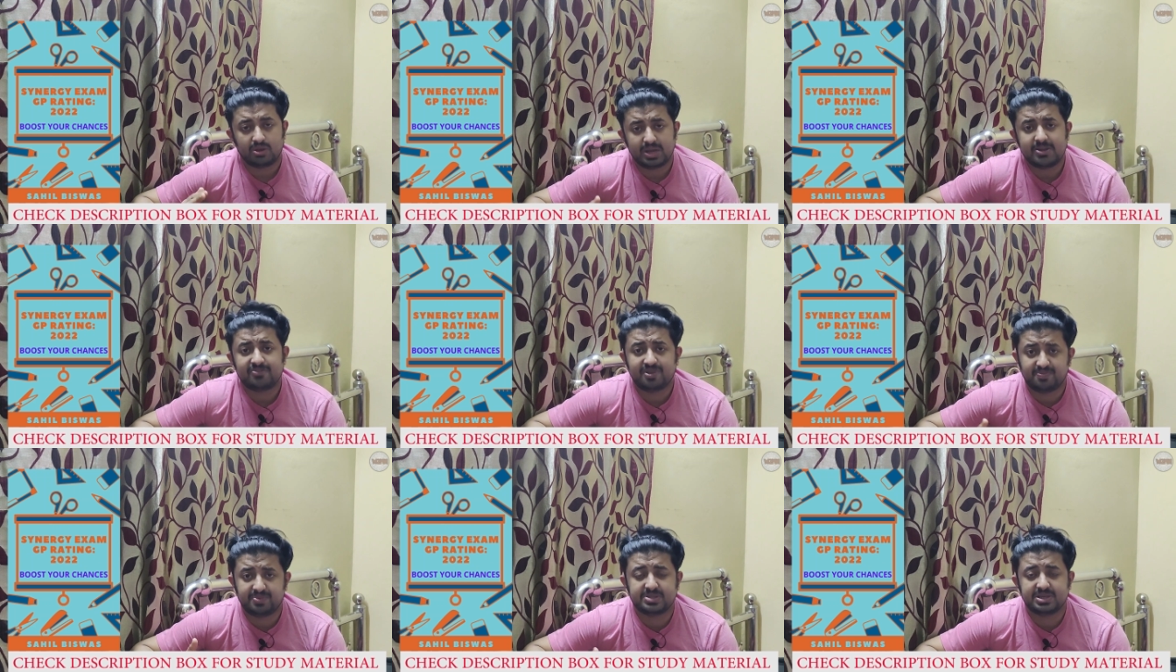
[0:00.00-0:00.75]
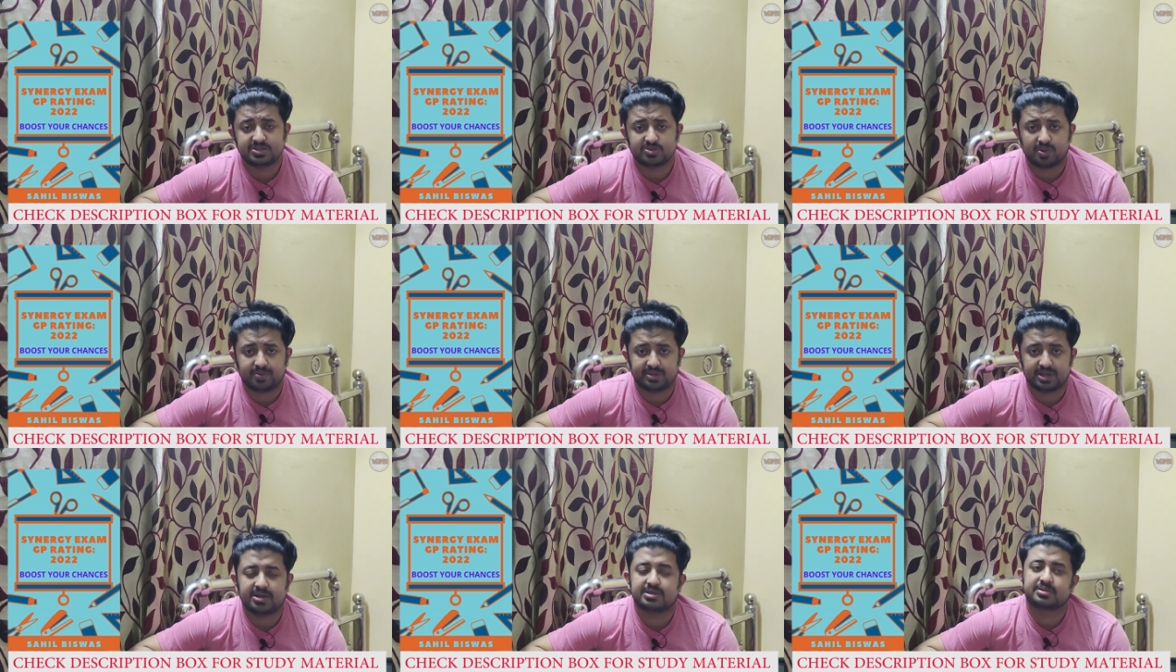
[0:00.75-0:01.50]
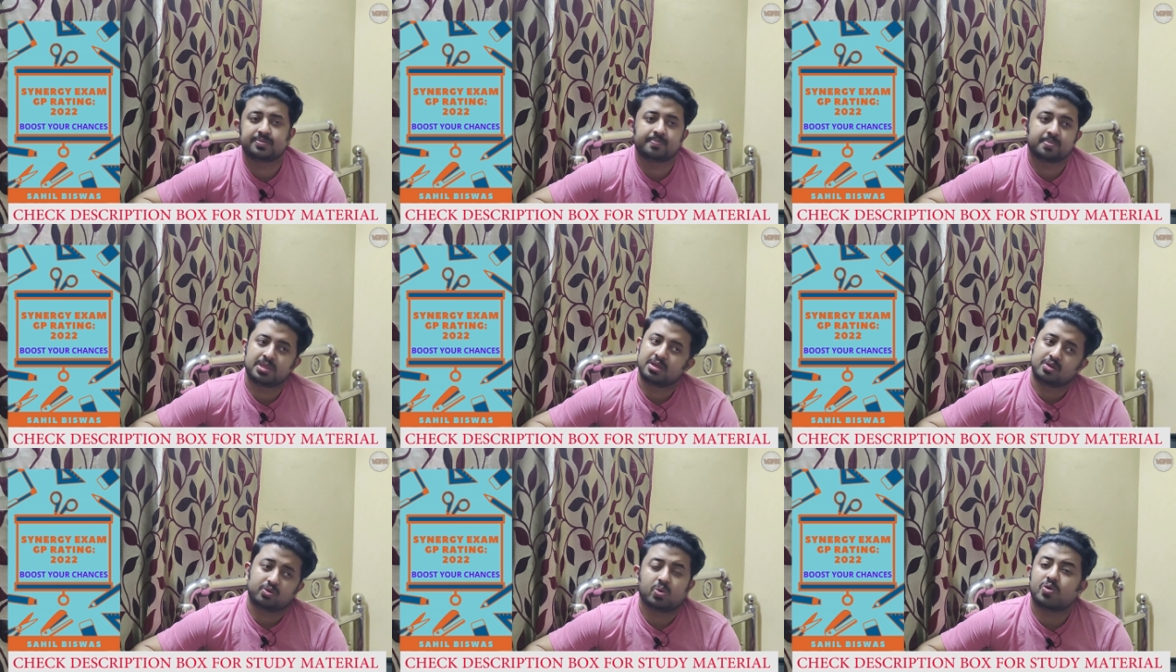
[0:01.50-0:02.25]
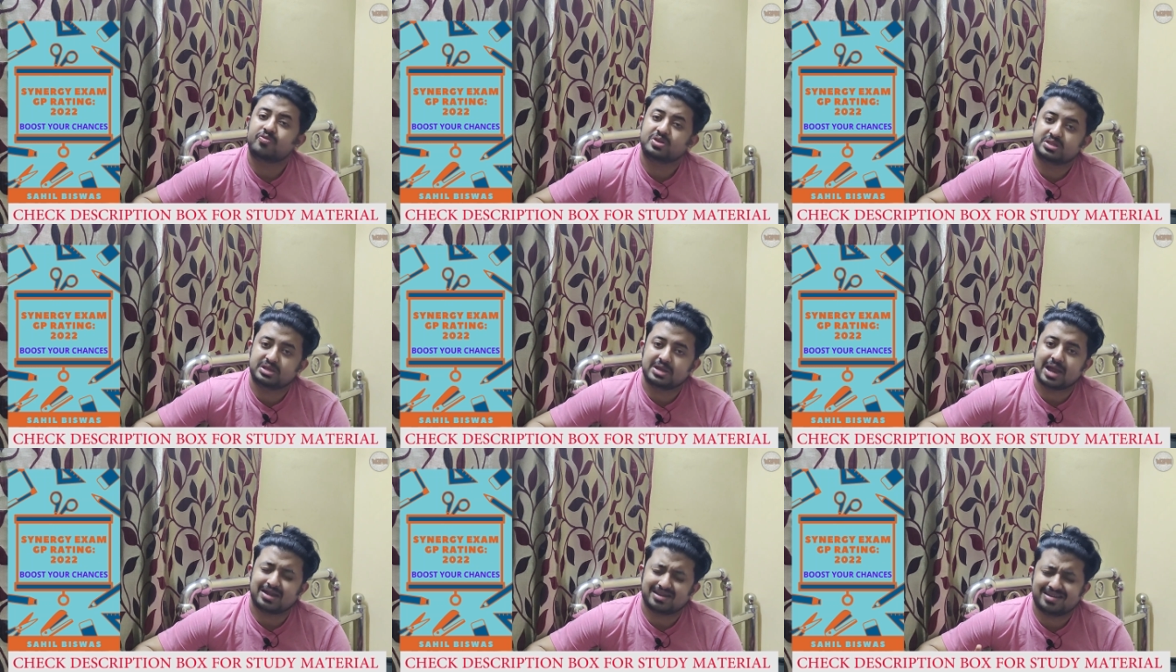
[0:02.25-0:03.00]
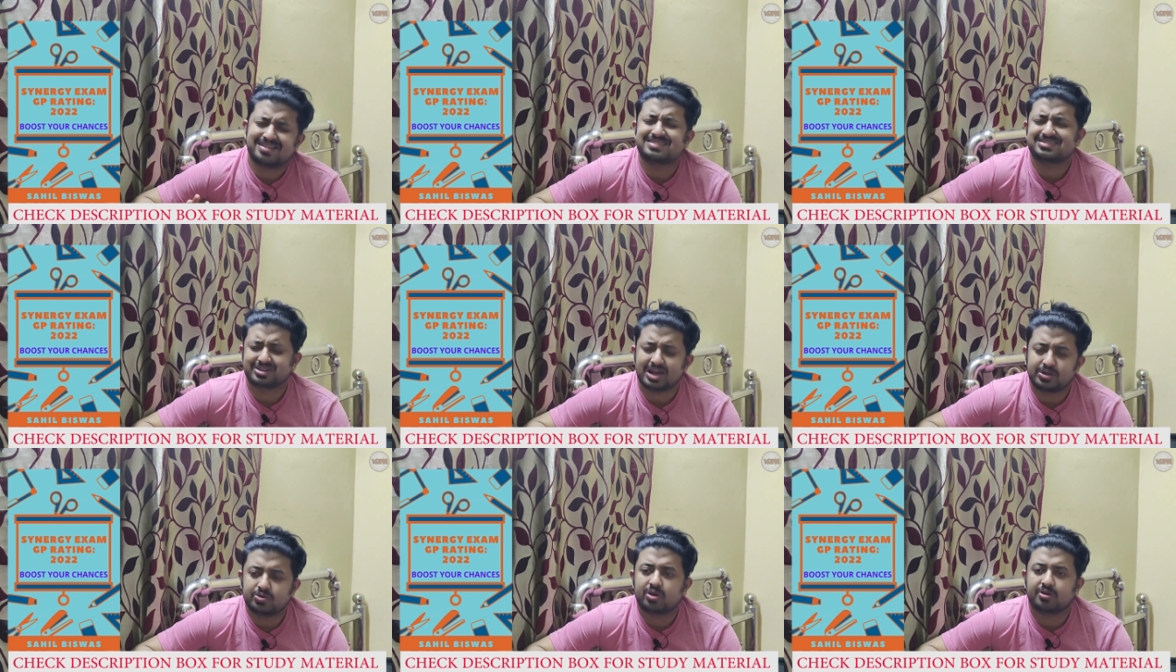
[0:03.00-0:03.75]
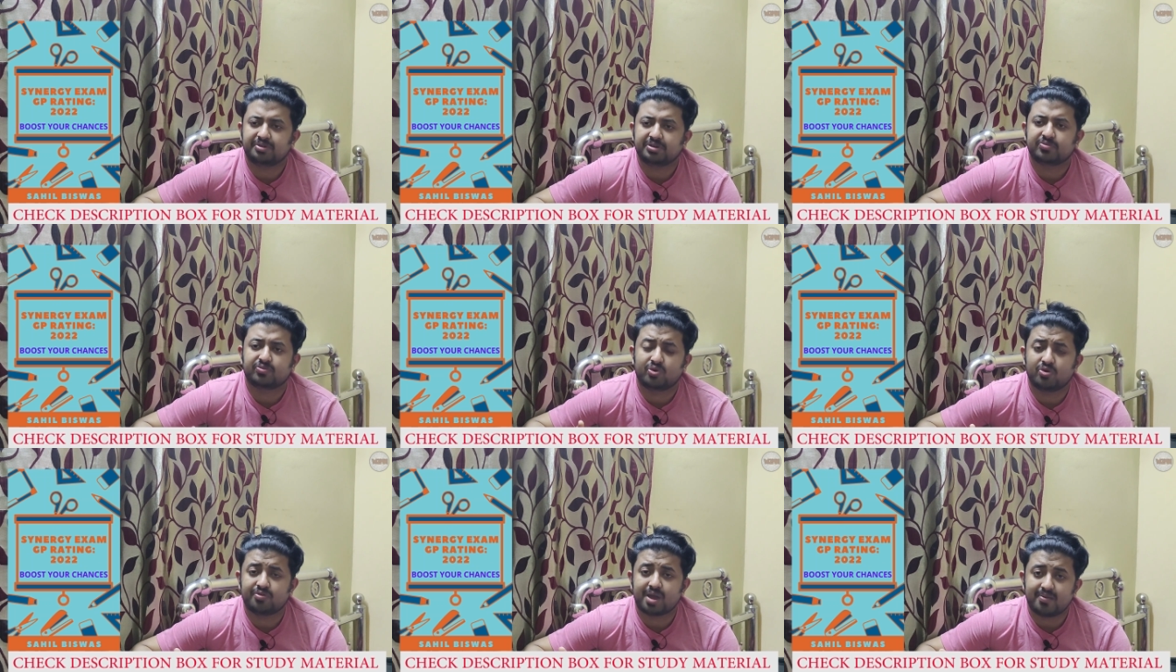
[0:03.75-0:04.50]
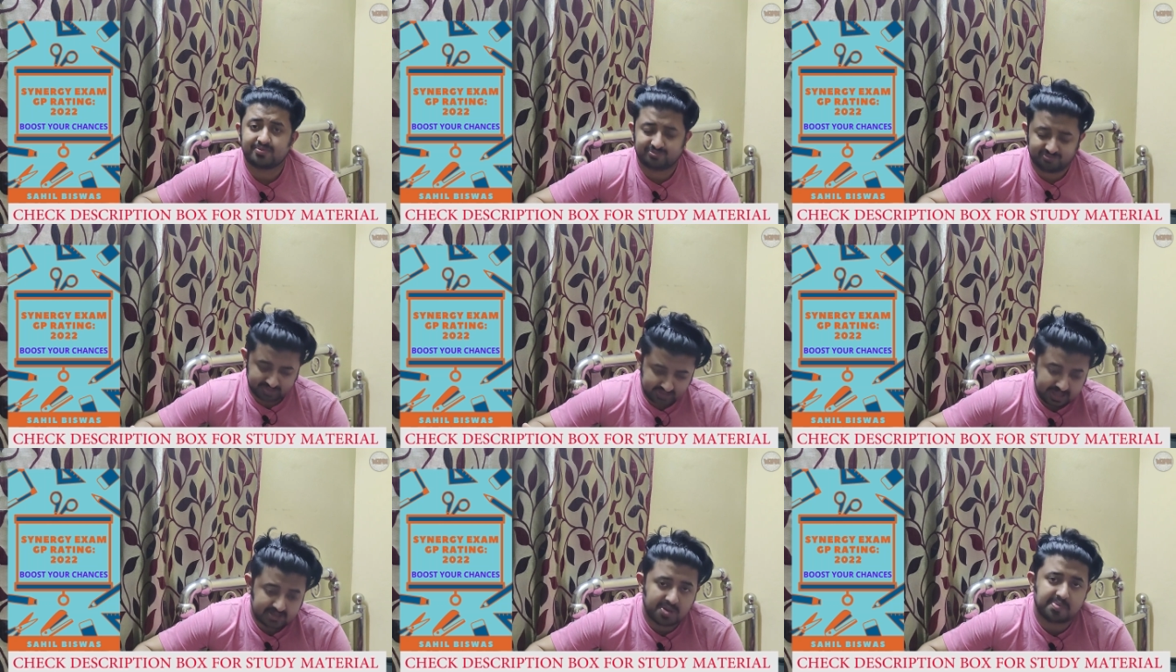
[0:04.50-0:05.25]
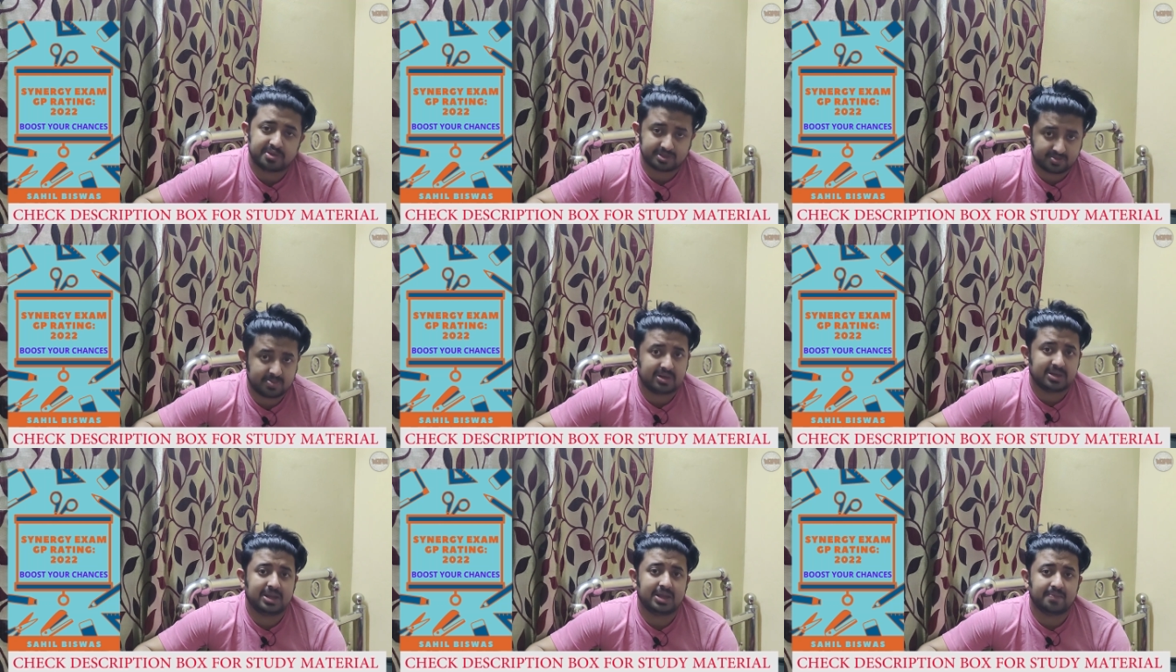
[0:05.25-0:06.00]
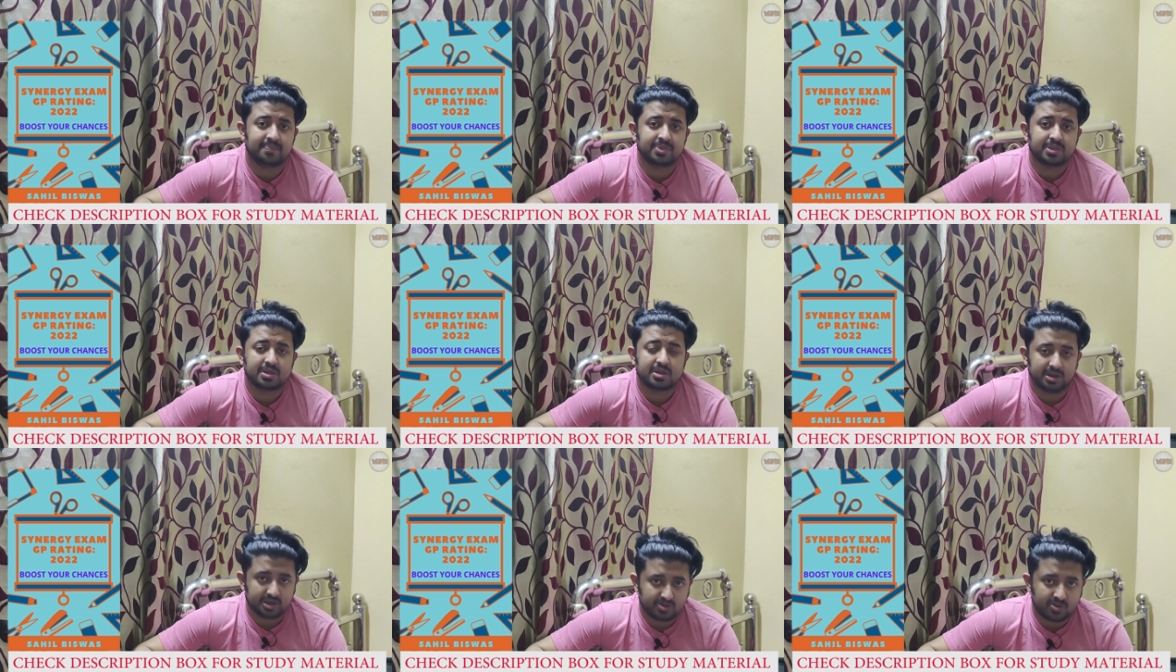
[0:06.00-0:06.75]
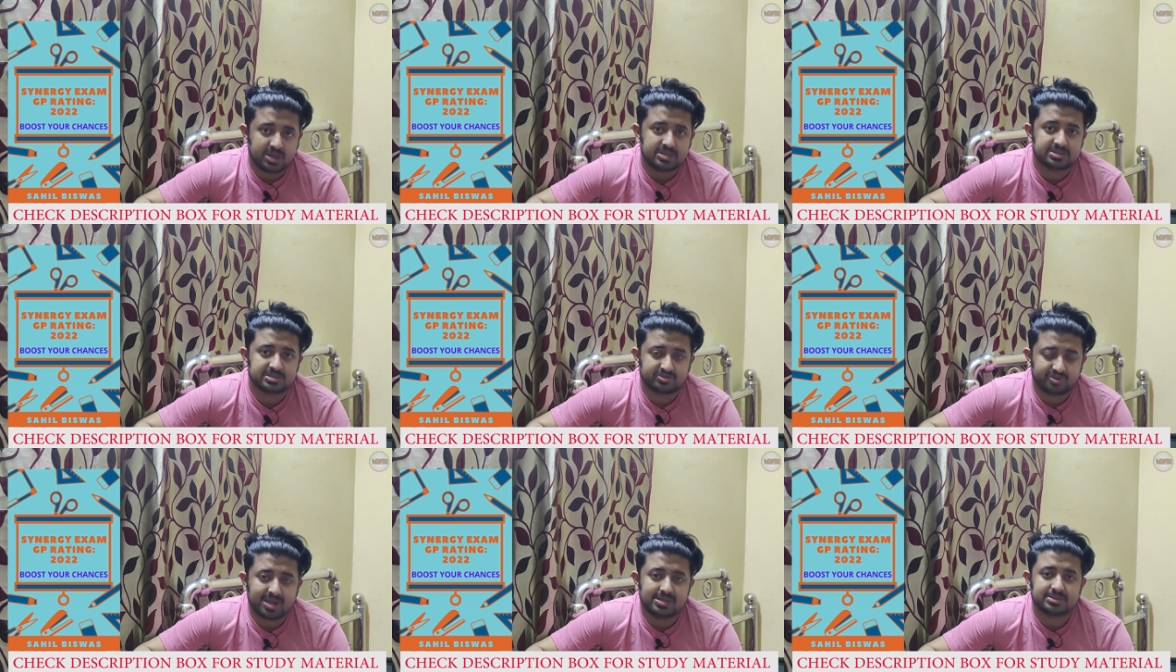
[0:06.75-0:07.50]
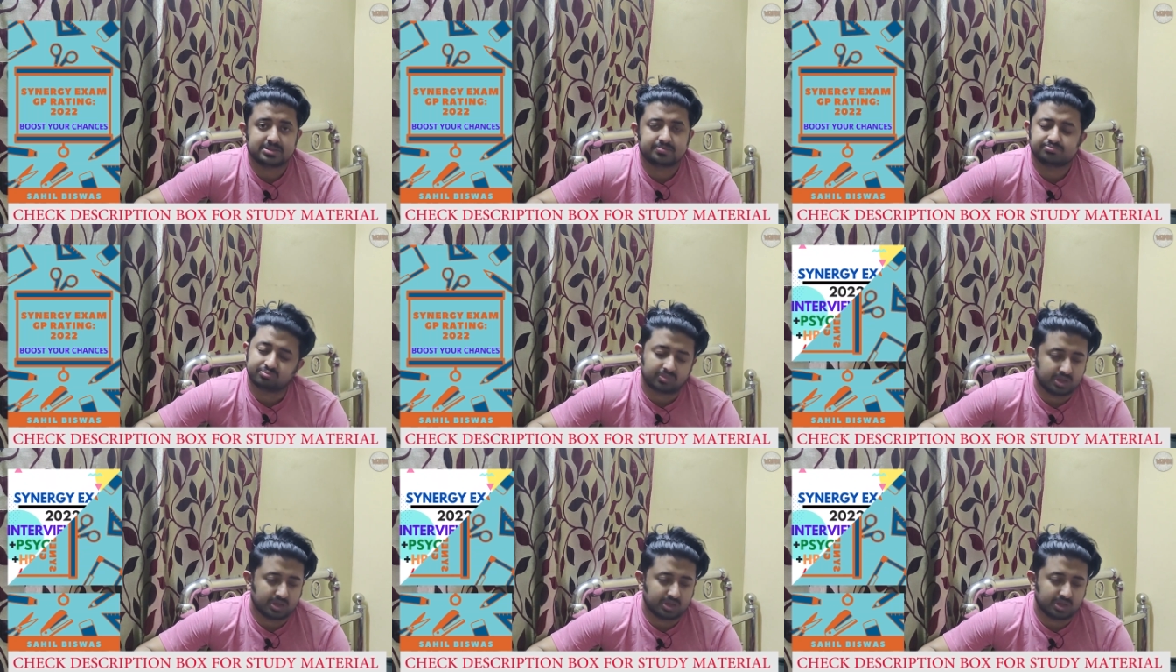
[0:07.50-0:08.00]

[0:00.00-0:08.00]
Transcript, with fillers: you get 56 websites. Go visit, at least try to cover 4, 5, 6 websites per day, thrice.